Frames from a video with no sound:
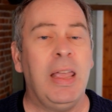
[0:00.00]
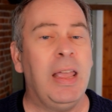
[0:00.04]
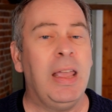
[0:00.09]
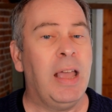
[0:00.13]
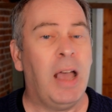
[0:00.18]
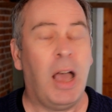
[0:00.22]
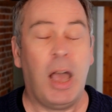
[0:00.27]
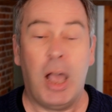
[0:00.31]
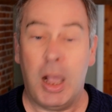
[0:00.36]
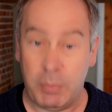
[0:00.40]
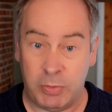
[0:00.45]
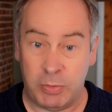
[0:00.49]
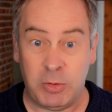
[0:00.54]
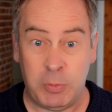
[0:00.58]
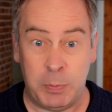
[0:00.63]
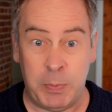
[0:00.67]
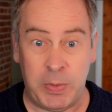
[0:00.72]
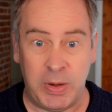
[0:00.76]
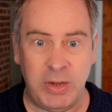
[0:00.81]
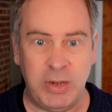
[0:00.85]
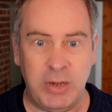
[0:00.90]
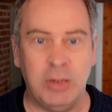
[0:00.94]
I hope this has
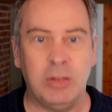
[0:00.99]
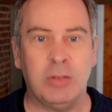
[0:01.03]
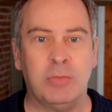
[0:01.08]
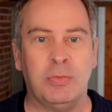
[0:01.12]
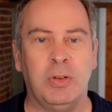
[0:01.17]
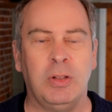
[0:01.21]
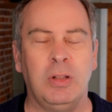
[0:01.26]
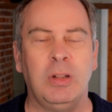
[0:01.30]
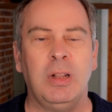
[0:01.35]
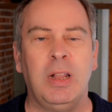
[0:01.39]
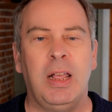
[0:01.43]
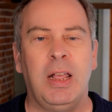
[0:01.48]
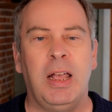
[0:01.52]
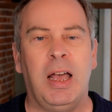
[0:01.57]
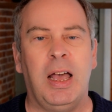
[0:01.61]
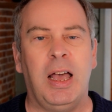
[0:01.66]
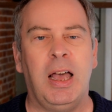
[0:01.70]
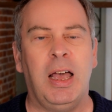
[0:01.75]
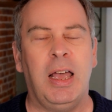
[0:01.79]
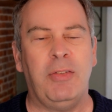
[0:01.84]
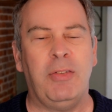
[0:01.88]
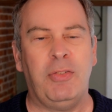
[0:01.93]
been useful.
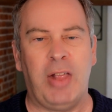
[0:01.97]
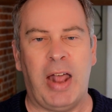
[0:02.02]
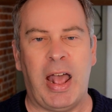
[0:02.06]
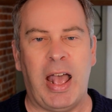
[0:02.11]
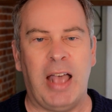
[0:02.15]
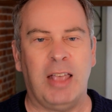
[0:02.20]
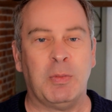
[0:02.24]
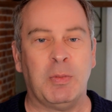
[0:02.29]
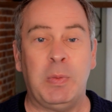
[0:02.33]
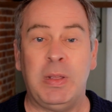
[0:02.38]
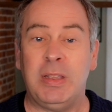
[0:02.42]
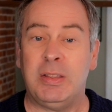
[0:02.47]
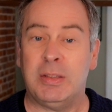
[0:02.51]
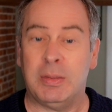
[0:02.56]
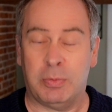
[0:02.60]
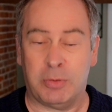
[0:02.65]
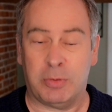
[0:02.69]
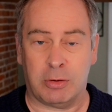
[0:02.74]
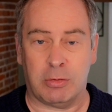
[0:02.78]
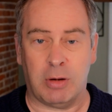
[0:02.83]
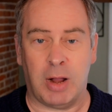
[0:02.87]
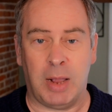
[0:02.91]
If it has, please
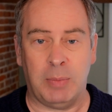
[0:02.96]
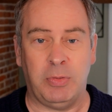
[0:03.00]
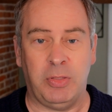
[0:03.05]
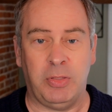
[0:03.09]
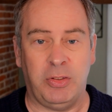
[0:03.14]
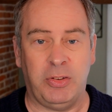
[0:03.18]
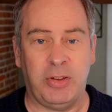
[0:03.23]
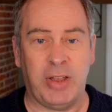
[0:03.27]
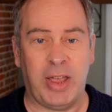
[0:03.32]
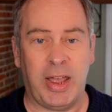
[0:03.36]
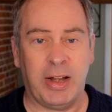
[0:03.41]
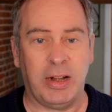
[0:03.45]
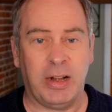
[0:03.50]
subscribe to the channel.